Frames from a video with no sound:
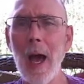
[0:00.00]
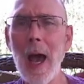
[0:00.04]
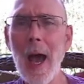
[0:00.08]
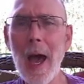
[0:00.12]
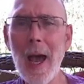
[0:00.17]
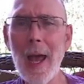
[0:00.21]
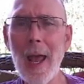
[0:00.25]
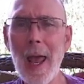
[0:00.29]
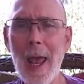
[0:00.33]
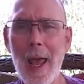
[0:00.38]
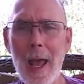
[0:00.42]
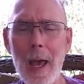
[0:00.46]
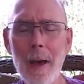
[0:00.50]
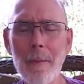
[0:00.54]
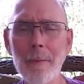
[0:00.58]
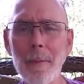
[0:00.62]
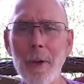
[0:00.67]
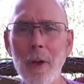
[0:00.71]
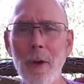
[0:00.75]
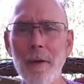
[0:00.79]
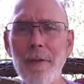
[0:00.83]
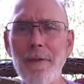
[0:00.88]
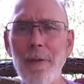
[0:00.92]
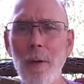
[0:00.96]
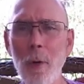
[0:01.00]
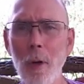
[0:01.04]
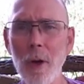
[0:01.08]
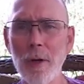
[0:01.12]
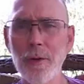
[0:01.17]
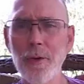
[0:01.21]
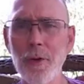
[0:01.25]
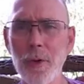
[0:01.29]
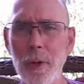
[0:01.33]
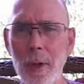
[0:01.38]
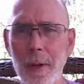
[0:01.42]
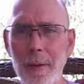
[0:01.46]
I am your
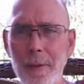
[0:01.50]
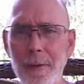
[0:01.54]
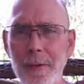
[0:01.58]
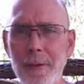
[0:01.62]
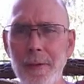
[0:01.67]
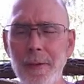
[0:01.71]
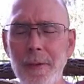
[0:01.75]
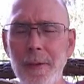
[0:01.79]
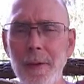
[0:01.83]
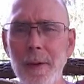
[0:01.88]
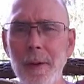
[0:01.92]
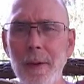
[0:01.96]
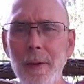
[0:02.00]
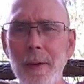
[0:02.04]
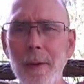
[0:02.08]
fortress.